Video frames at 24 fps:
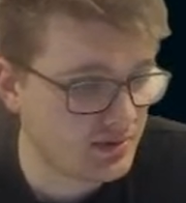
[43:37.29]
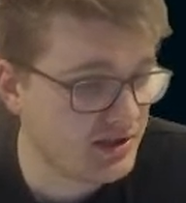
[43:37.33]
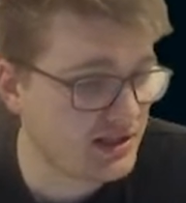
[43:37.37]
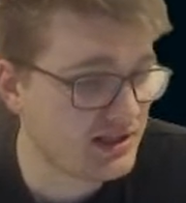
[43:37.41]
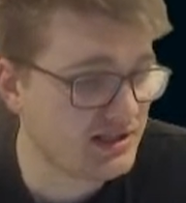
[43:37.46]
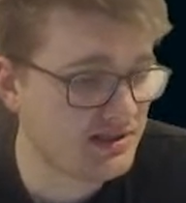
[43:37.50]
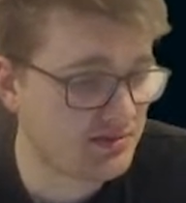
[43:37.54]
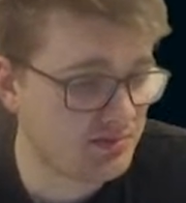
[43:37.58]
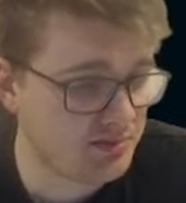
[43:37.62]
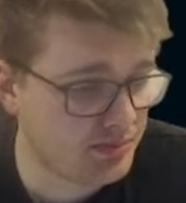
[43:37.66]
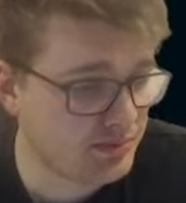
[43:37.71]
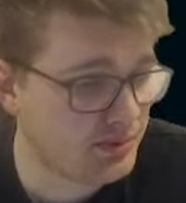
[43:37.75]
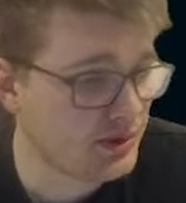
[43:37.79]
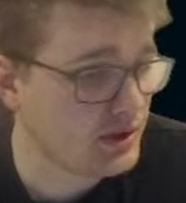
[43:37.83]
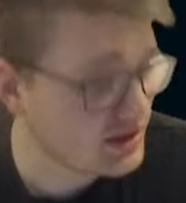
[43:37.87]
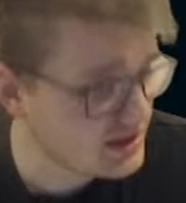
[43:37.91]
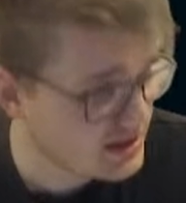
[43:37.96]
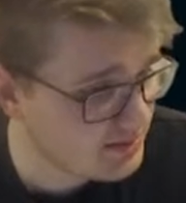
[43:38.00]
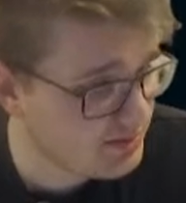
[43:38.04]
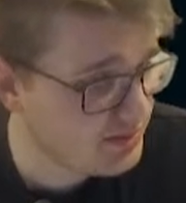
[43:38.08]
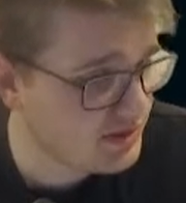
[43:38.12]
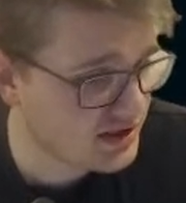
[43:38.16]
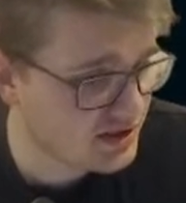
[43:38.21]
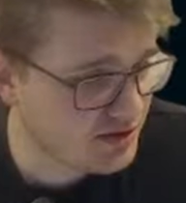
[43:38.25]
But it's
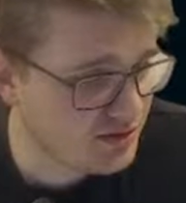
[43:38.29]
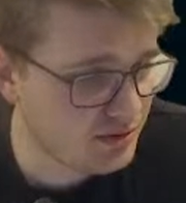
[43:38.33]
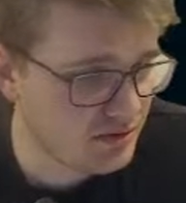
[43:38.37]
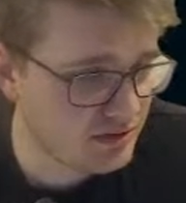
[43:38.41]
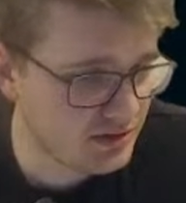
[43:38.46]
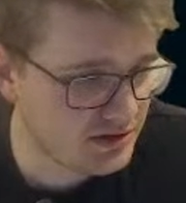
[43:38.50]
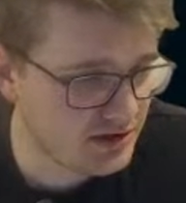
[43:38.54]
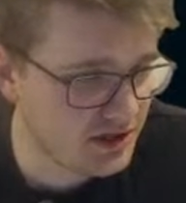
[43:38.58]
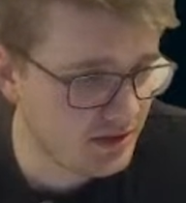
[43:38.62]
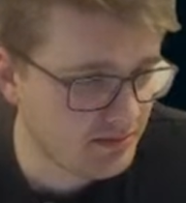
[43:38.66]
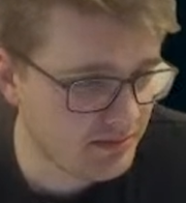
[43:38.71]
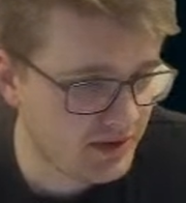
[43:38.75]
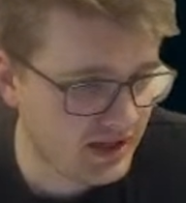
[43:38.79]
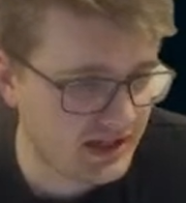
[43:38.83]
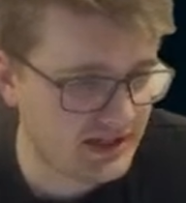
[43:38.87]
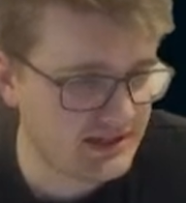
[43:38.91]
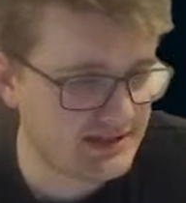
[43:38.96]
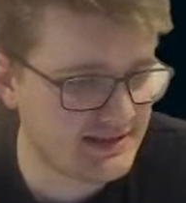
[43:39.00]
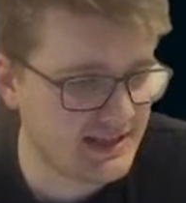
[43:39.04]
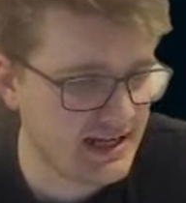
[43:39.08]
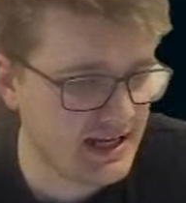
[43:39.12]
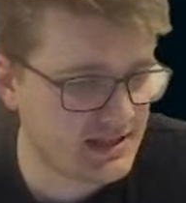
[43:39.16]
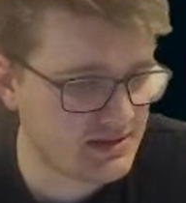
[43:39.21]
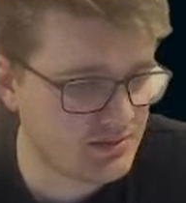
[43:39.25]
because it's pretty cool dumping
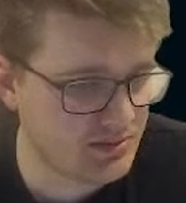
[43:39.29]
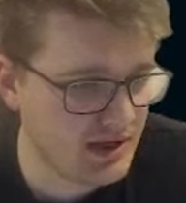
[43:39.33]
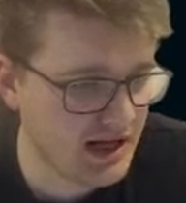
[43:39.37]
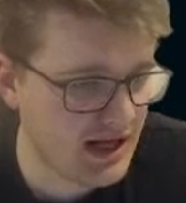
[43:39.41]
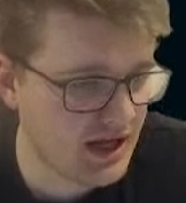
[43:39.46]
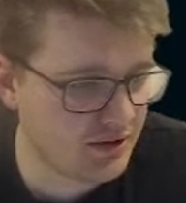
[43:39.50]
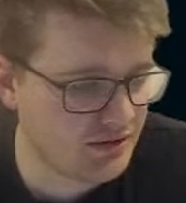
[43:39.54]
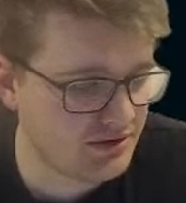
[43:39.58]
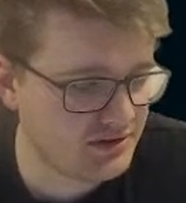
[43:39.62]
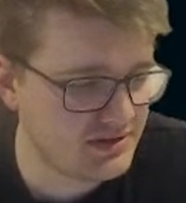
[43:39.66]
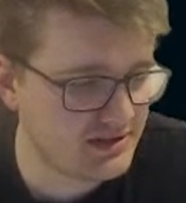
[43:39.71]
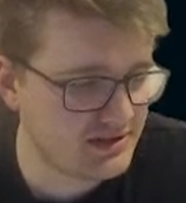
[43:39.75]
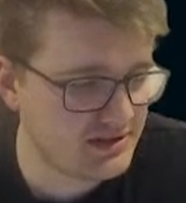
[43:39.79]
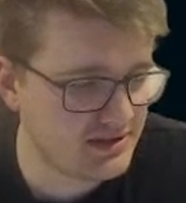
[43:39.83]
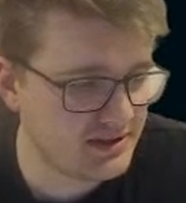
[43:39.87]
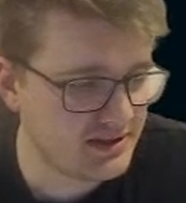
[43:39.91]
LSAS without,